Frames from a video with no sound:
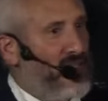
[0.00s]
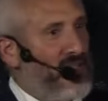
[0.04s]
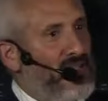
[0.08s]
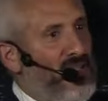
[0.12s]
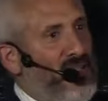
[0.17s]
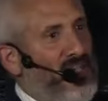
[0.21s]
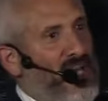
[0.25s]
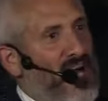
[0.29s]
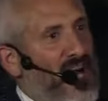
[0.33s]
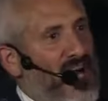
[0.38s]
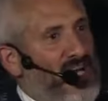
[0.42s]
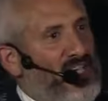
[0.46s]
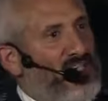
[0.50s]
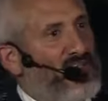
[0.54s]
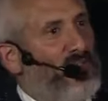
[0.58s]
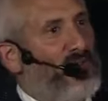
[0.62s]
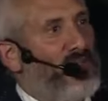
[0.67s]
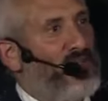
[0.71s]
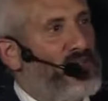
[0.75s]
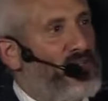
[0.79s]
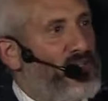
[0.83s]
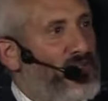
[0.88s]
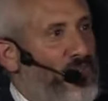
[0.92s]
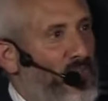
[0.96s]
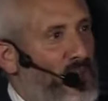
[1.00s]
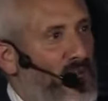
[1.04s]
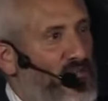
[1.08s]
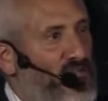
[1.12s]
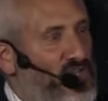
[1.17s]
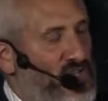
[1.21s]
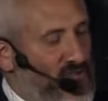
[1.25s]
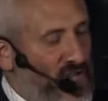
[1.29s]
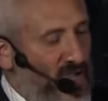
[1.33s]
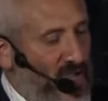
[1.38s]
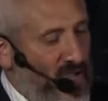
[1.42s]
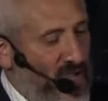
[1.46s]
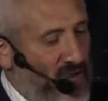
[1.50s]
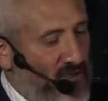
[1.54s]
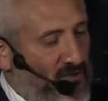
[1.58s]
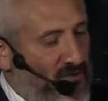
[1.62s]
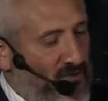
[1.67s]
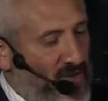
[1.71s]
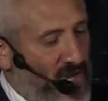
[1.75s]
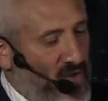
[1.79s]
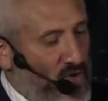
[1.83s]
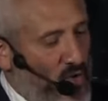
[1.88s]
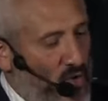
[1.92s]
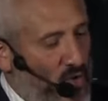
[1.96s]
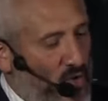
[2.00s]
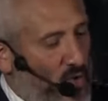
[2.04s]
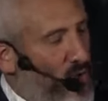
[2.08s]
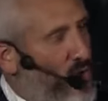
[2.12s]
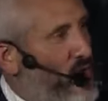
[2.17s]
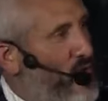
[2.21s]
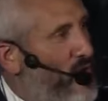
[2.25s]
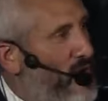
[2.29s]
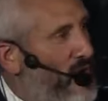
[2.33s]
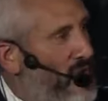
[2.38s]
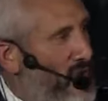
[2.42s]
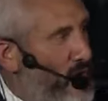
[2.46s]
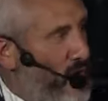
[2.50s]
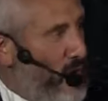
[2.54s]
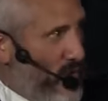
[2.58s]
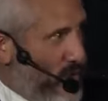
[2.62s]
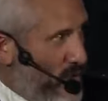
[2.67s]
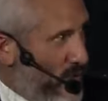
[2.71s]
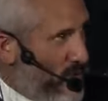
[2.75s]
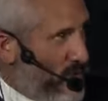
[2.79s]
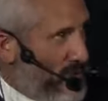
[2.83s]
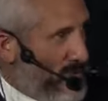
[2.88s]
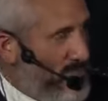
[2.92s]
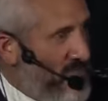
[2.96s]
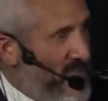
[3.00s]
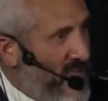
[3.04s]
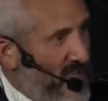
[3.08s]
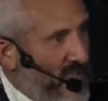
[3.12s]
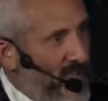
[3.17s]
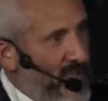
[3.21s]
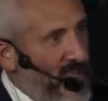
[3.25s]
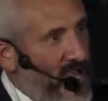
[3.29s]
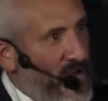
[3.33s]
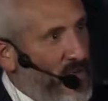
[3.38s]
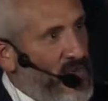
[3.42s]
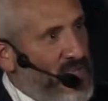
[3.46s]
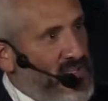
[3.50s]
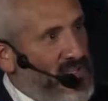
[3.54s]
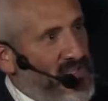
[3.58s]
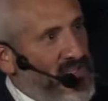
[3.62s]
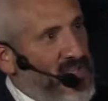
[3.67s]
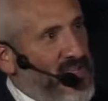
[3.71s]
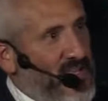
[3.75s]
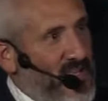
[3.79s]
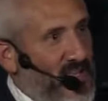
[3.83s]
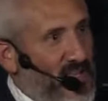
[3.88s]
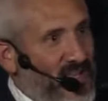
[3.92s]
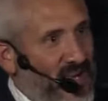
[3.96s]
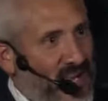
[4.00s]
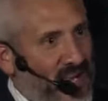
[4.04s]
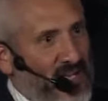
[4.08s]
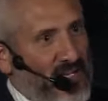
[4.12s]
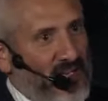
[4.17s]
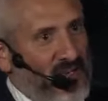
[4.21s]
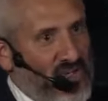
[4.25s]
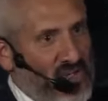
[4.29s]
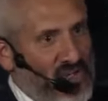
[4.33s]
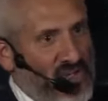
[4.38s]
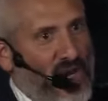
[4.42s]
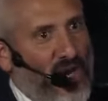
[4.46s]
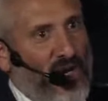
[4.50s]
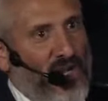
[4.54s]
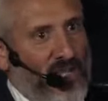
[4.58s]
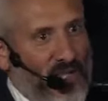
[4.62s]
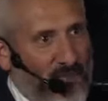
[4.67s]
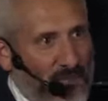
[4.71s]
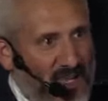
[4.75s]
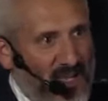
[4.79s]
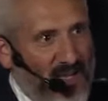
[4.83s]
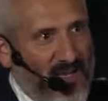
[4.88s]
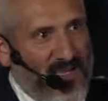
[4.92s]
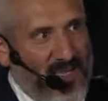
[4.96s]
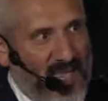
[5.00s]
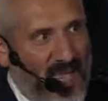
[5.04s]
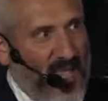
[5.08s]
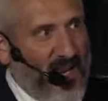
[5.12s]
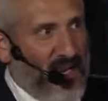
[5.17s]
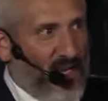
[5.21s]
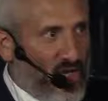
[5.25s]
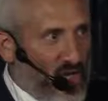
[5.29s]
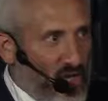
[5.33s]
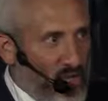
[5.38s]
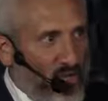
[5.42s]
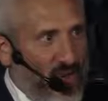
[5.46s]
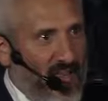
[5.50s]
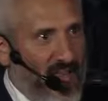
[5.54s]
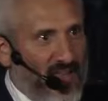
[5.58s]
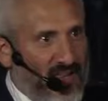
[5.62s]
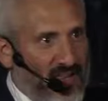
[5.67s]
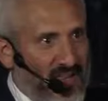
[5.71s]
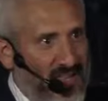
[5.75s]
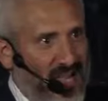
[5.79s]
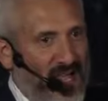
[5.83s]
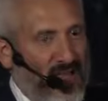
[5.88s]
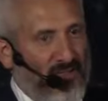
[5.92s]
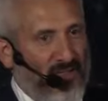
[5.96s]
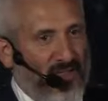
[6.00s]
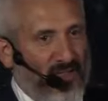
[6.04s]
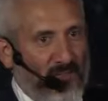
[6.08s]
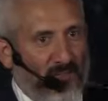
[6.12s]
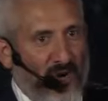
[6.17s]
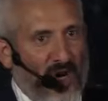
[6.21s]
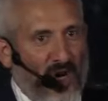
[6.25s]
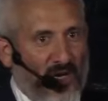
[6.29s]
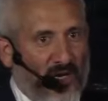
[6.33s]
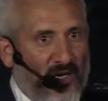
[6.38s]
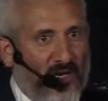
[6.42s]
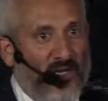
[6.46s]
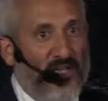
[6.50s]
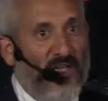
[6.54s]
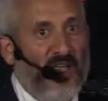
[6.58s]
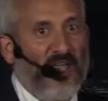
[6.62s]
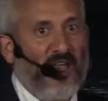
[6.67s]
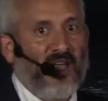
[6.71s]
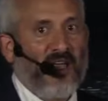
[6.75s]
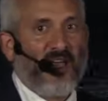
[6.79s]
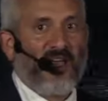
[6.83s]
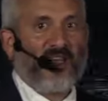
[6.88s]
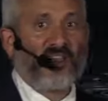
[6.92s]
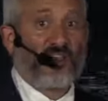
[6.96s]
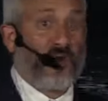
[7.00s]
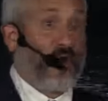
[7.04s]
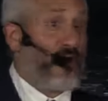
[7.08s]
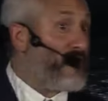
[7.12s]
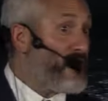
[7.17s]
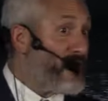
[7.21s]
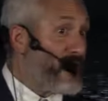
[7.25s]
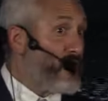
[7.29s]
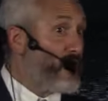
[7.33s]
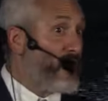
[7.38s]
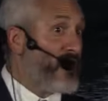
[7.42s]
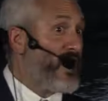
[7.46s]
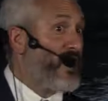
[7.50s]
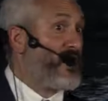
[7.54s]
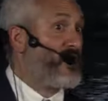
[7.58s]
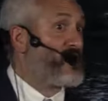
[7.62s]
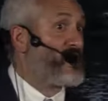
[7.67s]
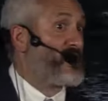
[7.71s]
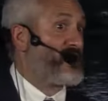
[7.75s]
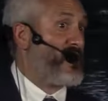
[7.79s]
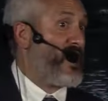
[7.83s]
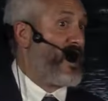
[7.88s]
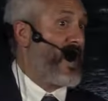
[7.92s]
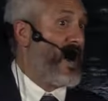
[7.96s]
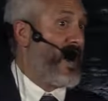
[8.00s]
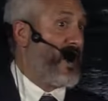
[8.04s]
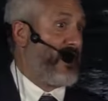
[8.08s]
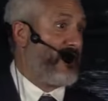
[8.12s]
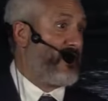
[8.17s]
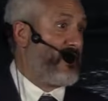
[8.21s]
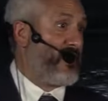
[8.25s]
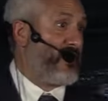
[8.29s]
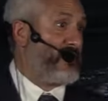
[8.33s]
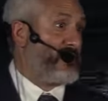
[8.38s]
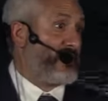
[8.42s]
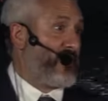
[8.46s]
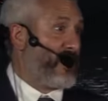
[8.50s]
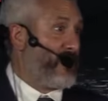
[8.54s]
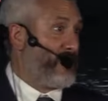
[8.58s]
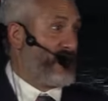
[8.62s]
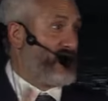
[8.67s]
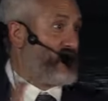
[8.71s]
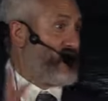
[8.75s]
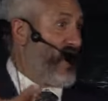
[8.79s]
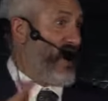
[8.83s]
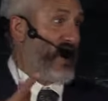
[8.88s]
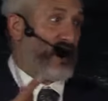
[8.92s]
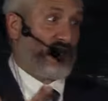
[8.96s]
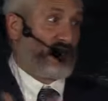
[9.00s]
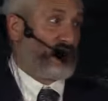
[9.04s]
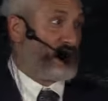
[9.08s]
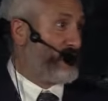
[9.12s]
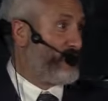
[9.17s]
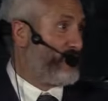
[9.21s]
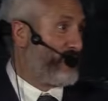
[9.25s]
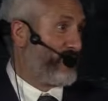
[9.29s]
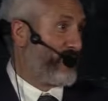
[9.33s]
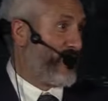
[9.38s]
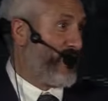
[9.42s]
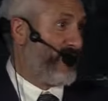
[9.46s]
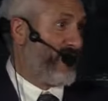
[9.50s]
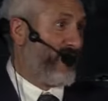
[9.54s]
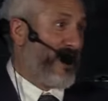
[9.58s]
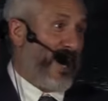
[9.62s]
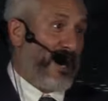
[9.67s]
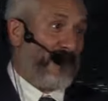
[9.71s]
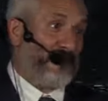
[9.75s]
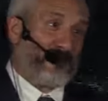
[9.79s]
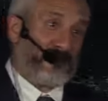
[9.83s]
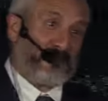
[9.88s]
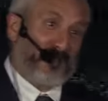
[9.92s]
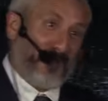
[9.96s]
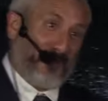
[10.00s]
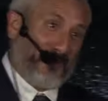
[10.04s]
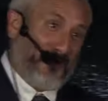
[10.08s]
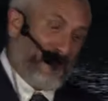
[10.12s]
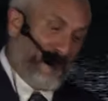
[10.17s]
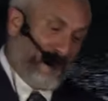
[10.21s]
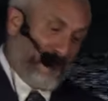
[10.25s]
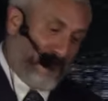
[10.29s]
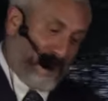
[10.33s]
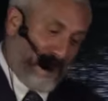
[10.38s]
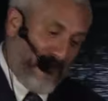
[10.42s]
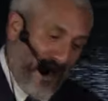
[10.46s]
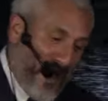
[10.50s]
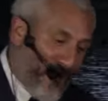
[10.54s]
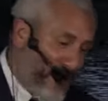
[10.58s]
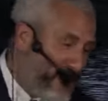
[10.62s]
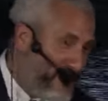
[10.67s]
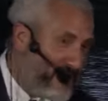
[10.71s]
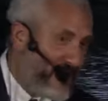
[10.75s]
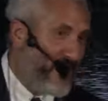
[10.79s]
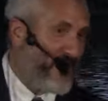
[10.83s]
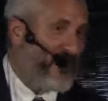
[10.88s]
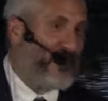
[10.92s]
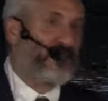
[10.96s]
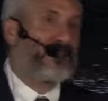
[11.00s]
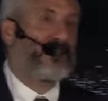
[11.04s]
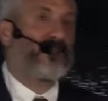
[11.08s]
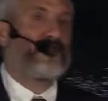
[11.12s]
that the gospel is preached to every corner of the world. And we see a kind of Charlemagne again, a great Catholic monarch. And so everything we understand is going to be changed. Life is going to be very, very